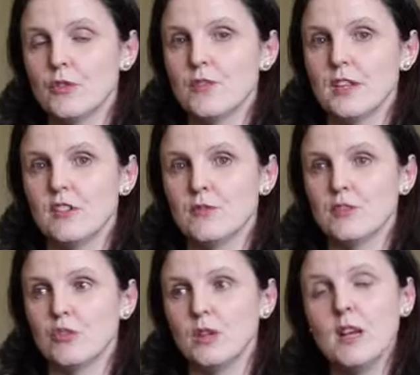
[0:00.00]
for the
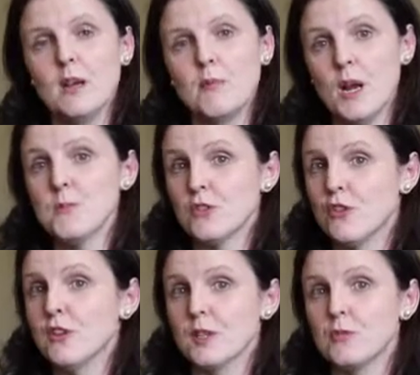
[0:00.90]
individual, perhaps
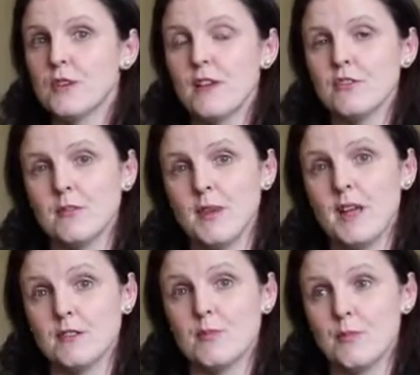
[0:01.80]
turning them around
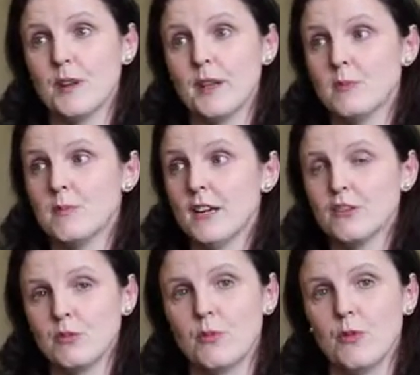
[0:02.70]
and bringing them back
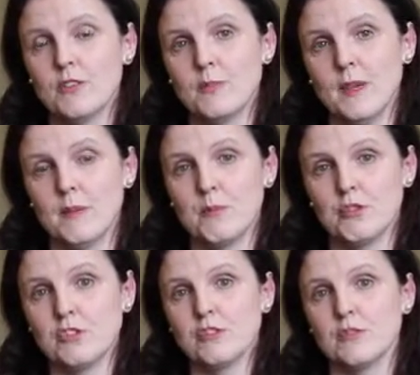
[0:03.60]
to a point of being a
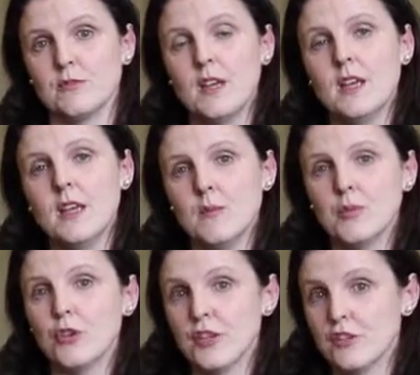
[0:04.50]
productive
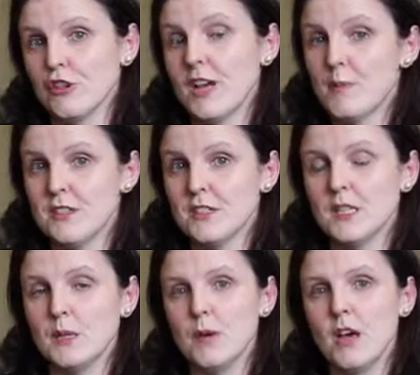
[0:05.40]
employee that you're happy to
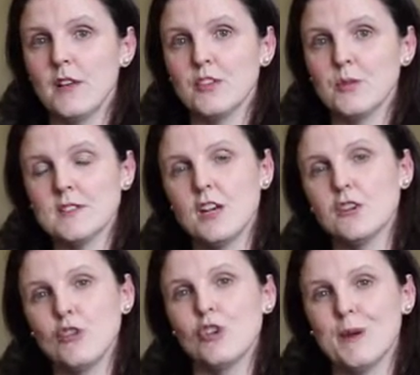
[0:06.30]
keep on. So it's
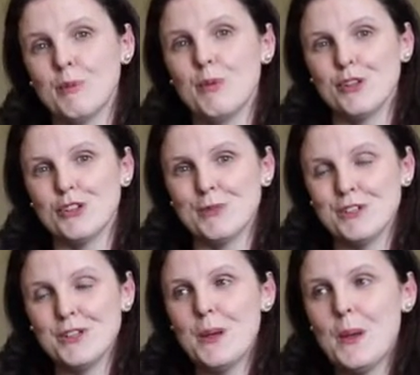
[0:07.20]
not all about
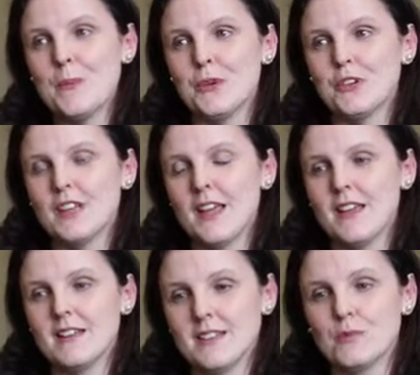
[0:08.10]
punishment, but
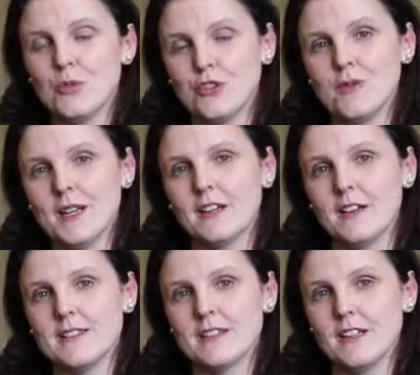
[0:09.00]
it is important to
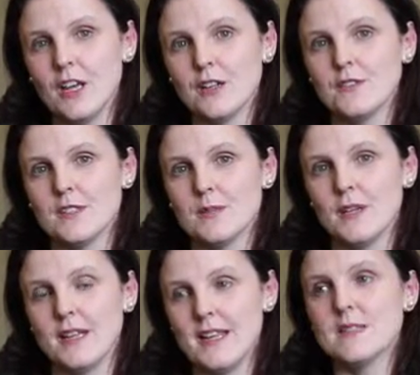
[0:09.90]
recognise that a lot of
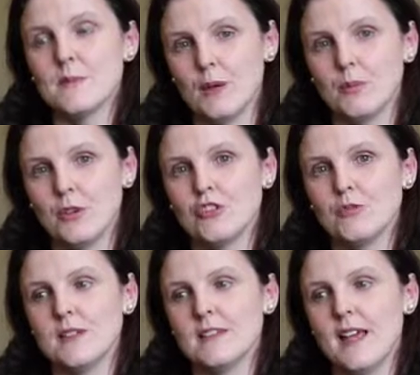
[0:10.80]
discipline is about
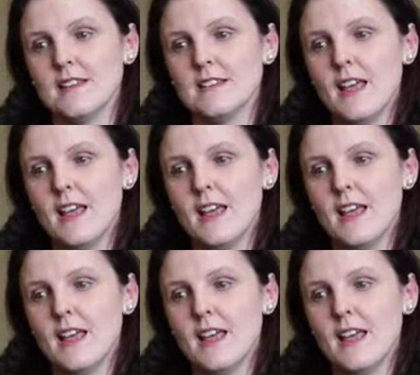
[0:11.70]
punishment and